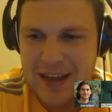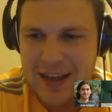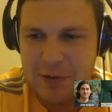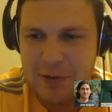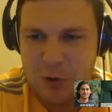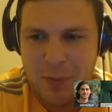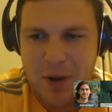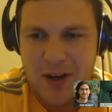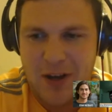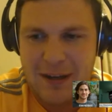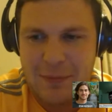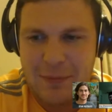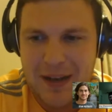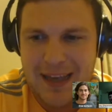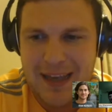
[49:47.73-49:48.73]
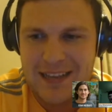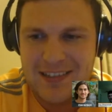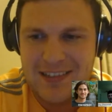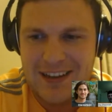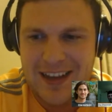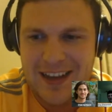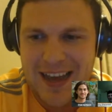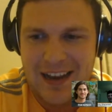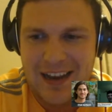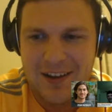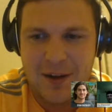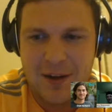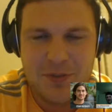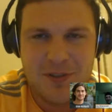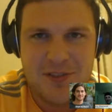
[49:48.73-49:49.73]
robotic planes and like
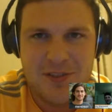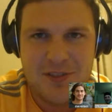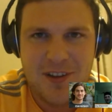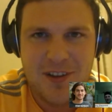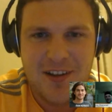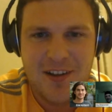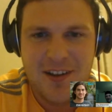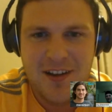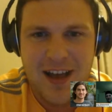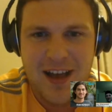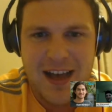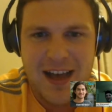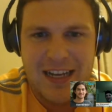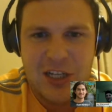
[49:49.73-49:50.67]
helicopters, and